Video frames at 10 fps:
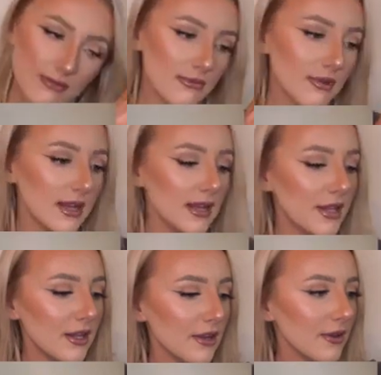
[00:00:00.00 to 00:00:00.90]
really
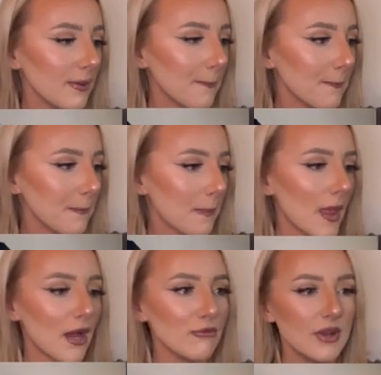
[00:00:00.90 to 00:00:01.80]
cute.
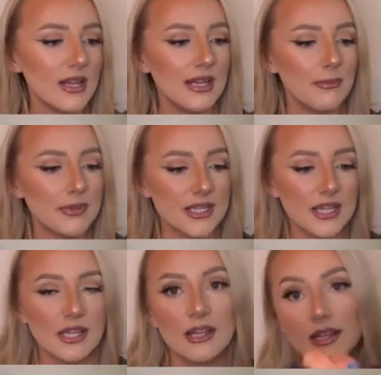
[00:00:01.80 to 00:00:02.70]
I really particularly